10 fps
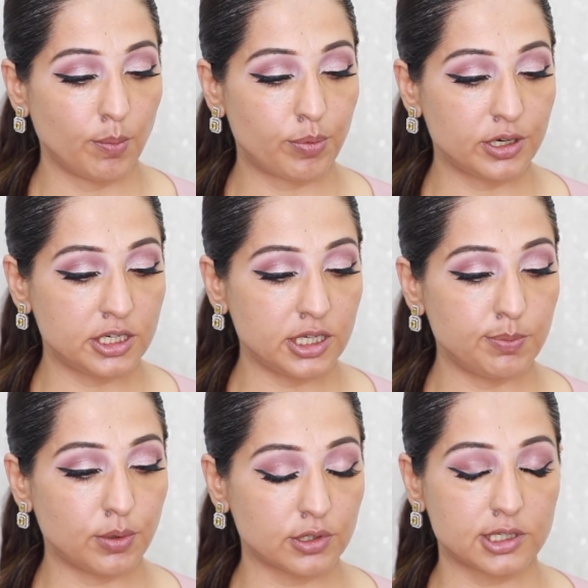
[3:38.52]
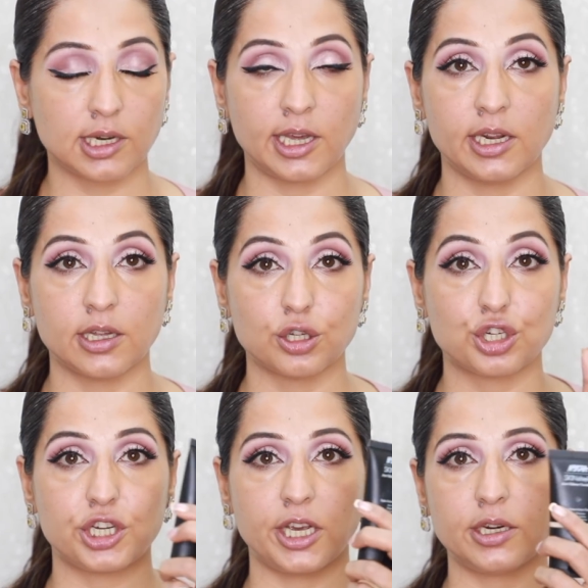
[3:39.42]
Pretty Porcelain, and the
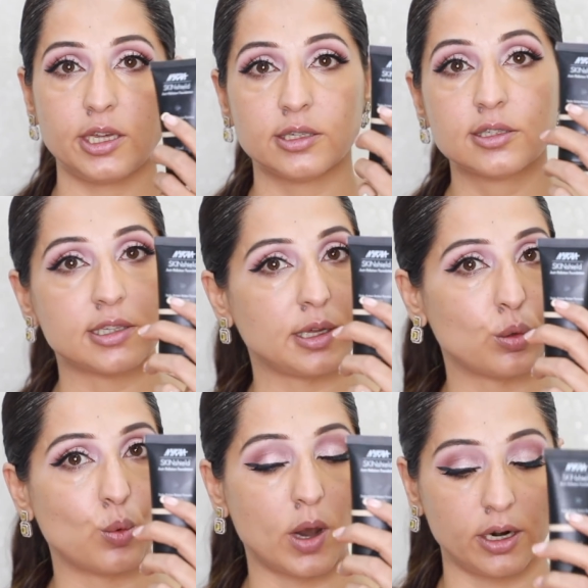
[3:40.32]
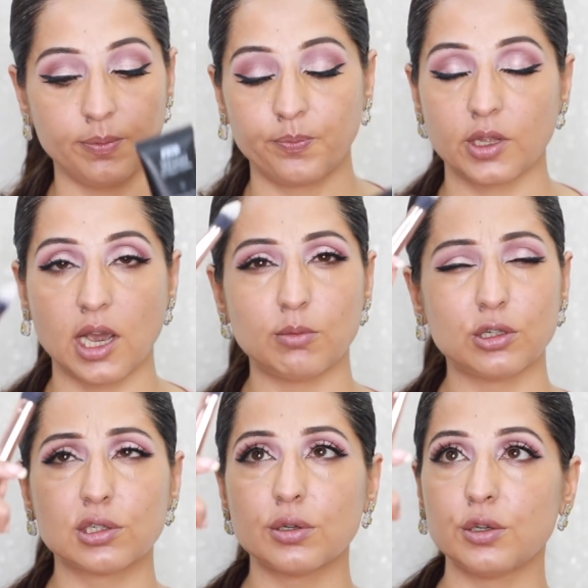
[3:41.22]
shade is 01. I'm
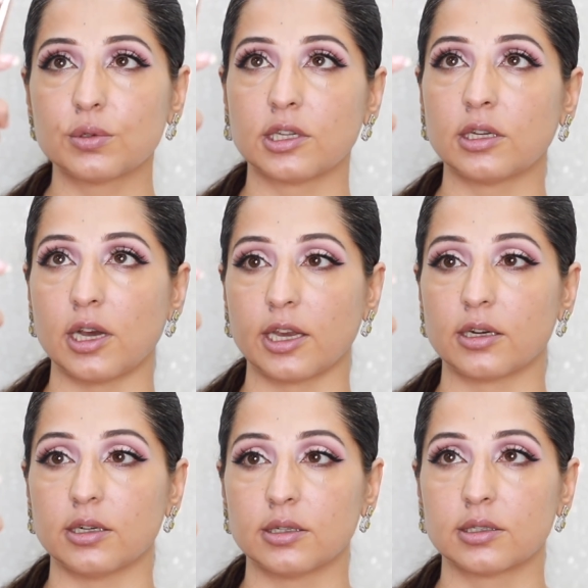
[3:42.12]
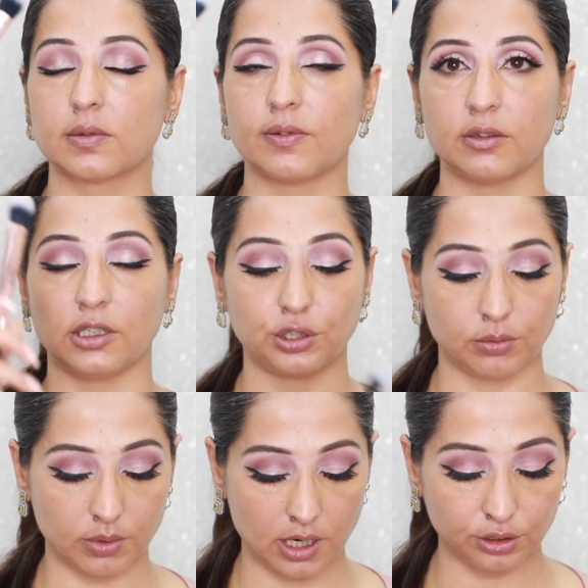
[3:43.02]
also using Nykaa's
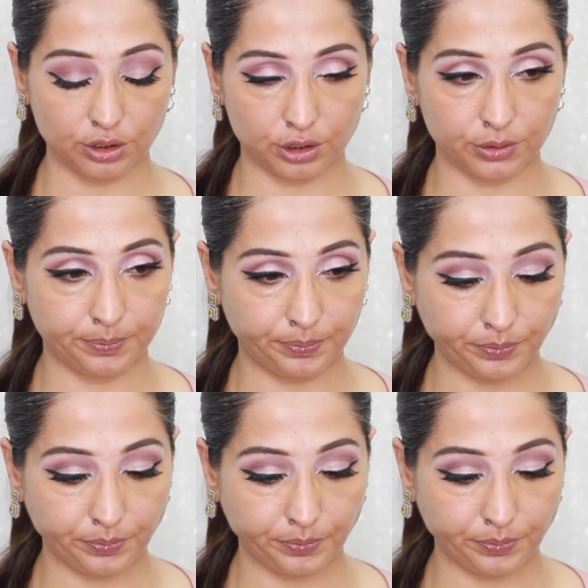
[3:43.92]
foundation brush.